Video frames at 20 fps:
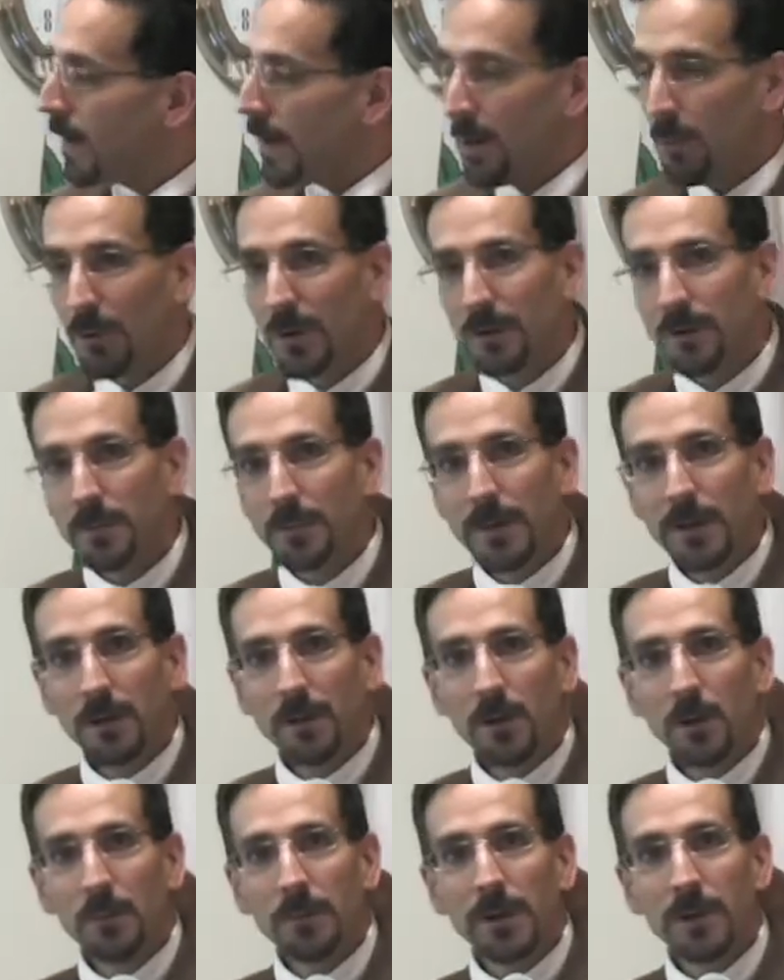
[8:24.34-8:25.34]
I wanted to spend a
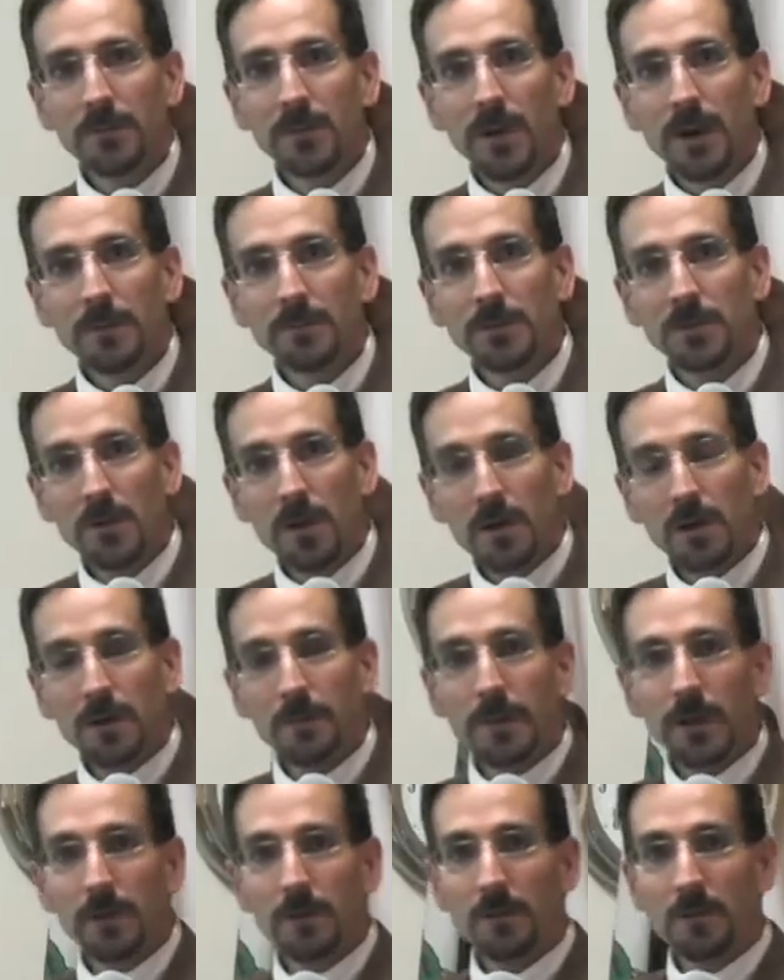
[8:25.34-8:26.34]
little bit of time just talking
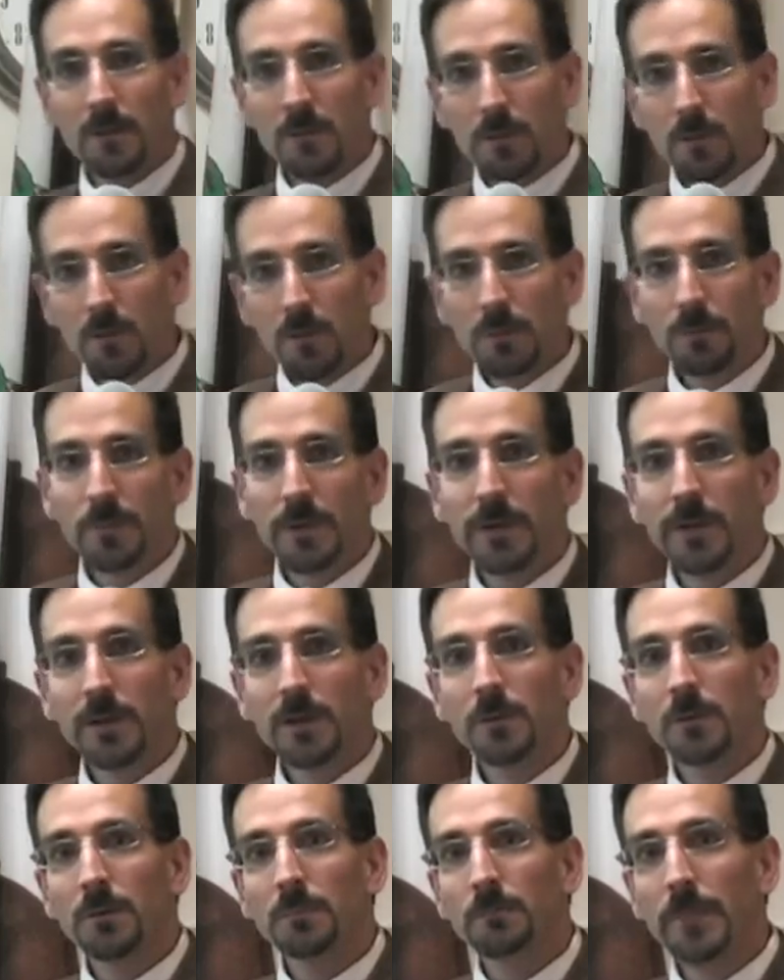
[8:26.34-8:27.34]
about those
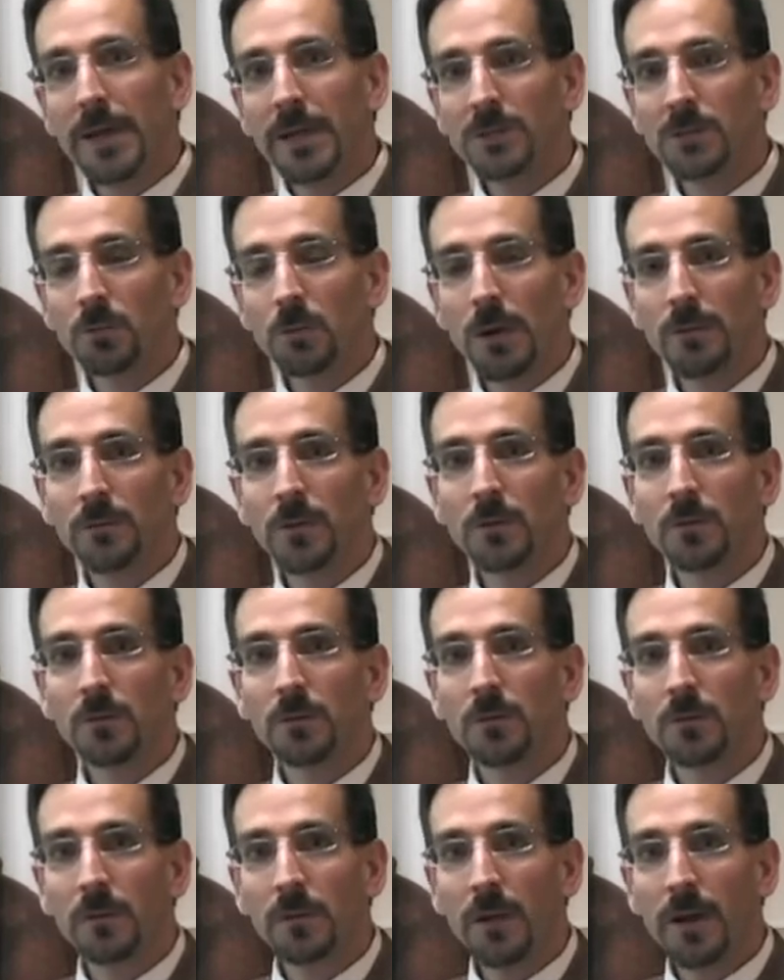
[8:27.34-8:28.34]
particular major revenue
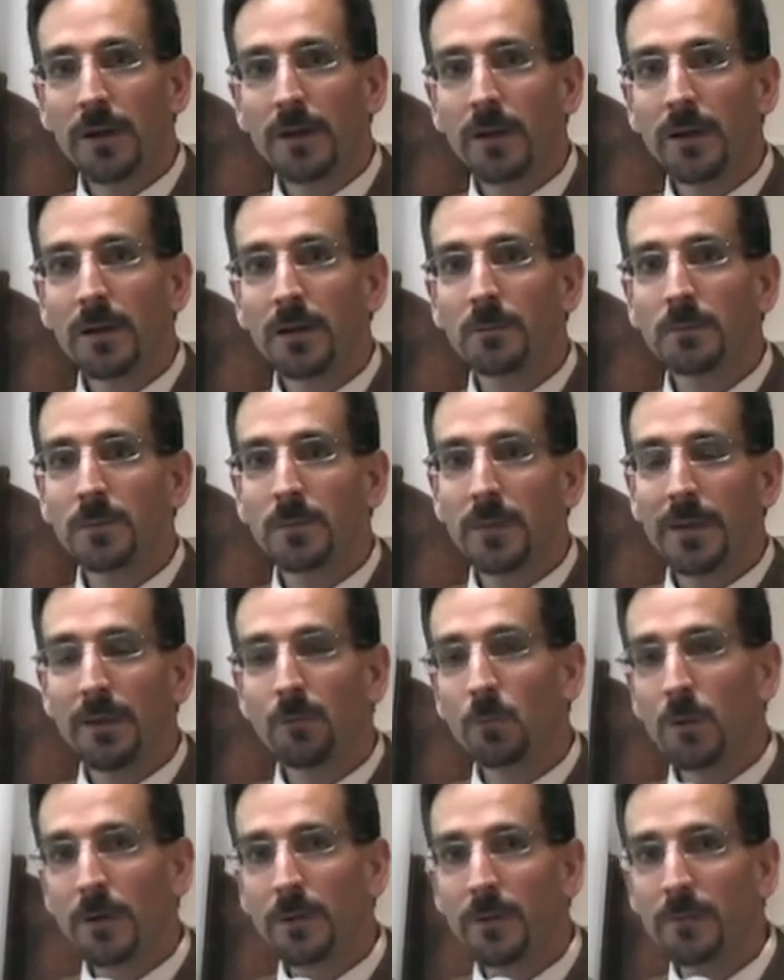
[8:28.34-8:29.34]
line items
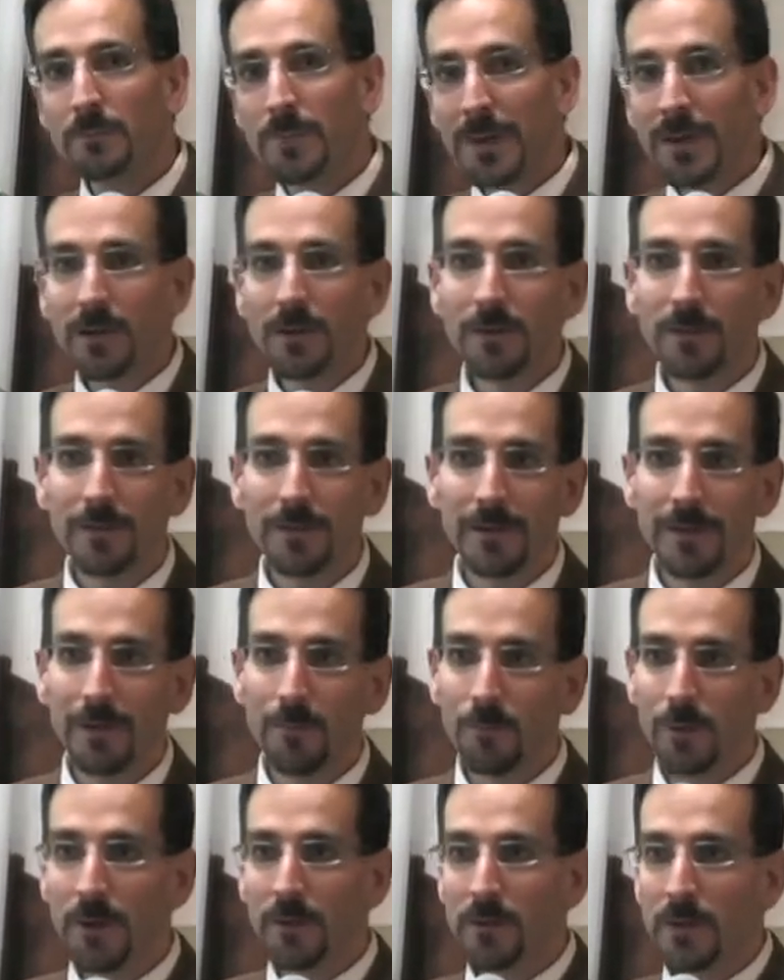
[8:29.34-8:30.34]
and where they've been
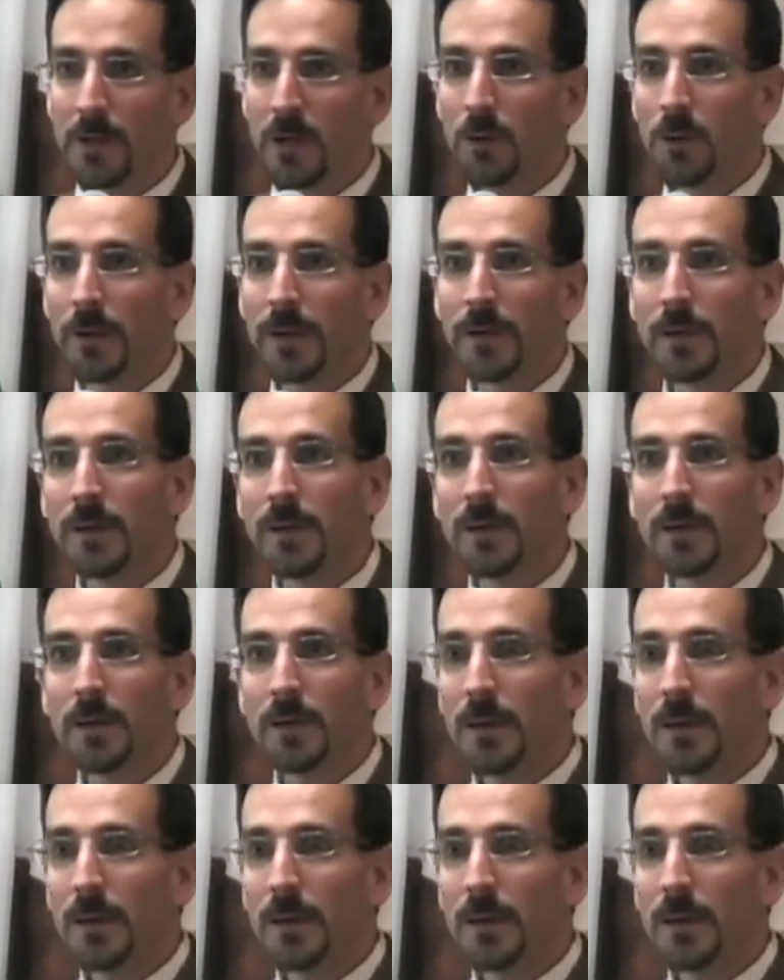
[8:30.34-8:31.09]
and where they're going.